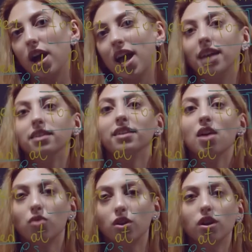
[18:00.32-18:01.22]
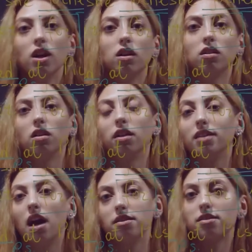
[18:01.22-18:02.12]
I had never
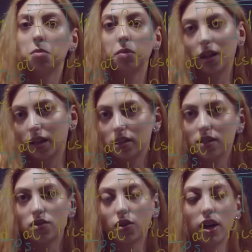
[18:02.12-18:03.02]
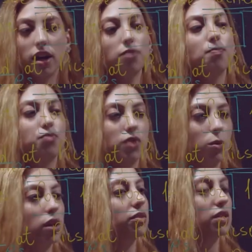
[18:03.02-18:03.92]
done something like this, okay?
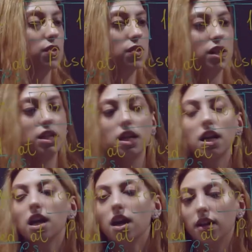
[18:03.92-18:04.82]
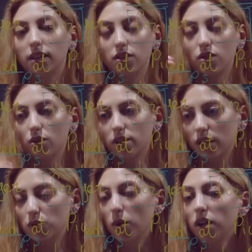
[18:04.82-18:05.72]
Well, this is it. Let's go
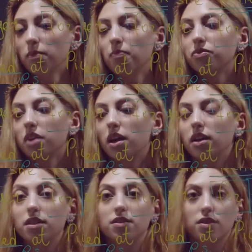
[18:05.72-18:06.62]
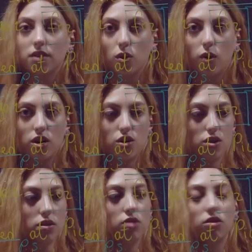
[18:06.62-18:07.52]
next one. This is a
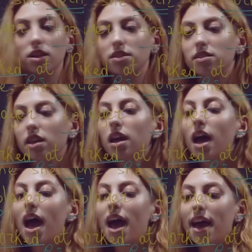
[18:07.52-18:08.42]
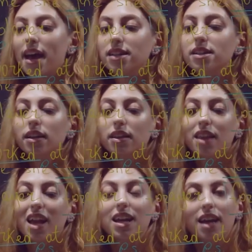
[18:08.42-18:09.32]
question. You can see, had
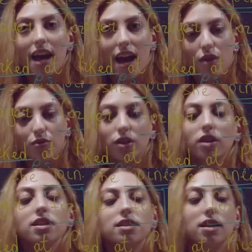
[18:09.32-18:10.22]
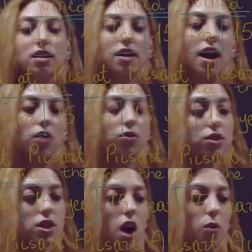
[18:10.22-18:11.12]
they ever seen the Eiffel
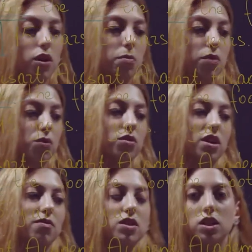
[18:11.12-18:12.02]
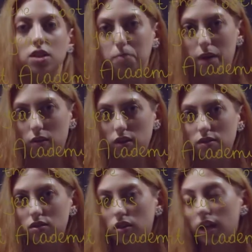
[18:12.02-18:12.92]
Tower before they visited
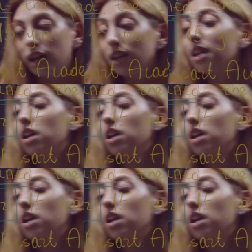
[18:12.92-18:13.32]
Paris? Okay,